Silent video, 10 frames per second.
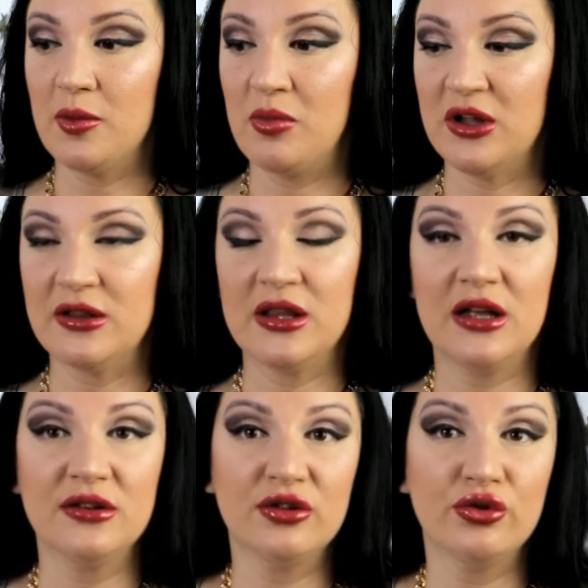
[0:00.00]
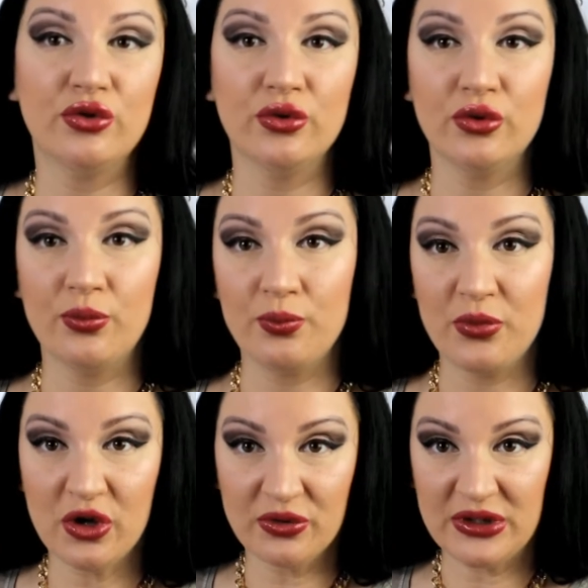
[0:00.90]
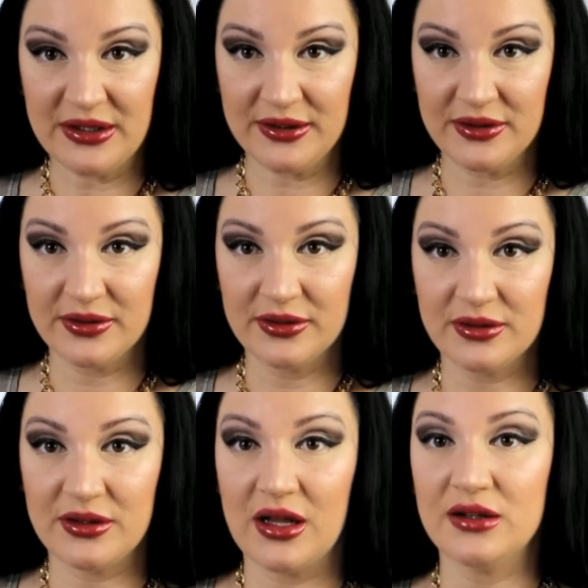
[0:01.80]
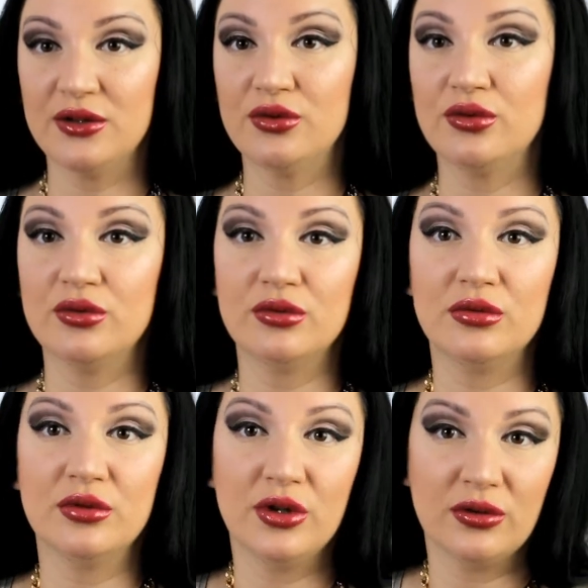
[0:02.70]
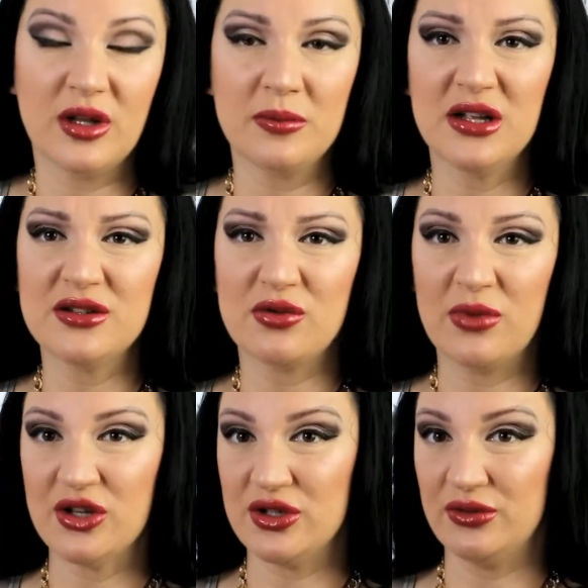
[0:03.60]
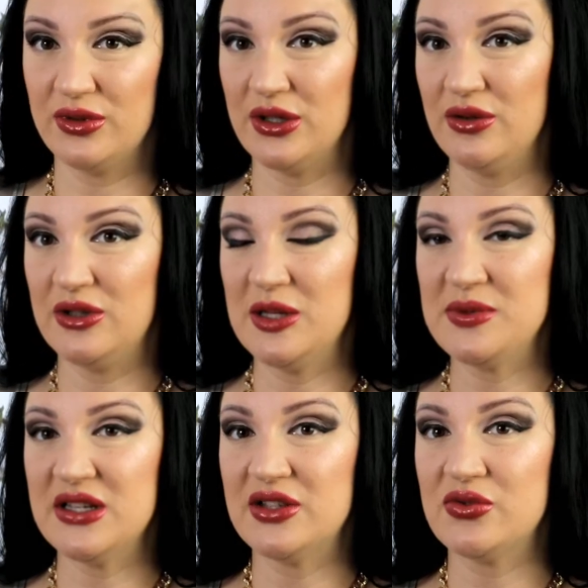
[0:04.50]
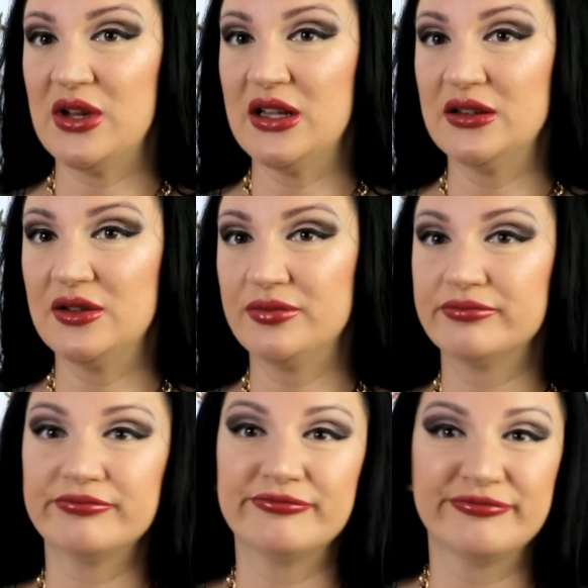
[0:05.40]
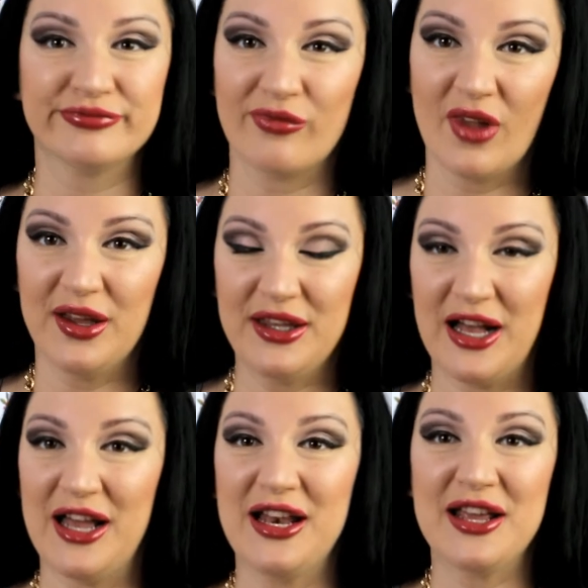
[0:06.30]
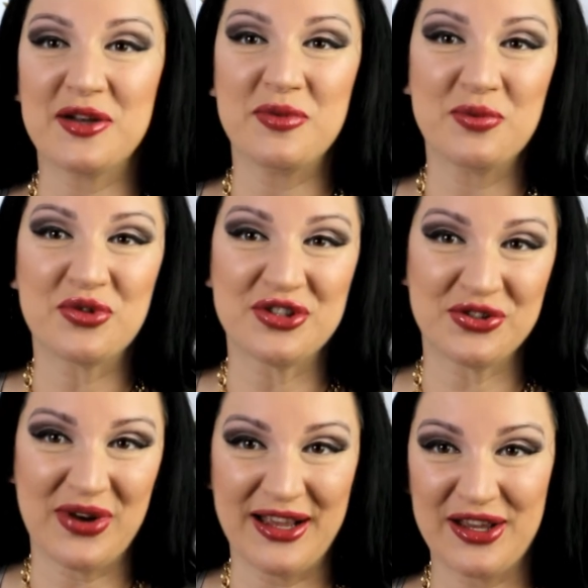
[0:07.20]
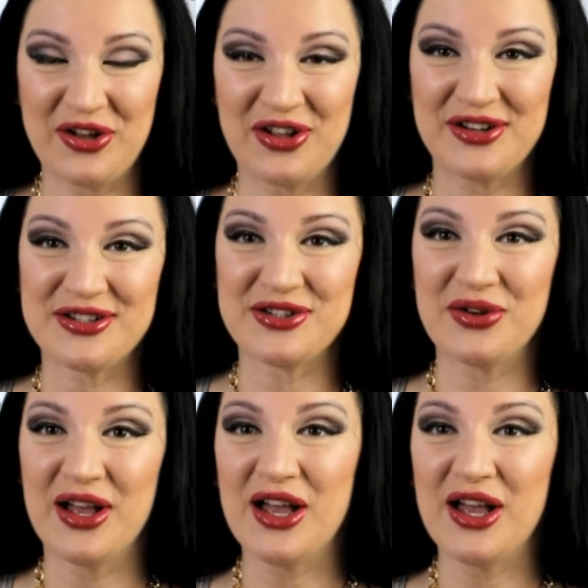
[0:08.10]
but not too muted, not too nude. I'm not so much into the nude lipstick trend. Yeah, I like a bit more striking color, so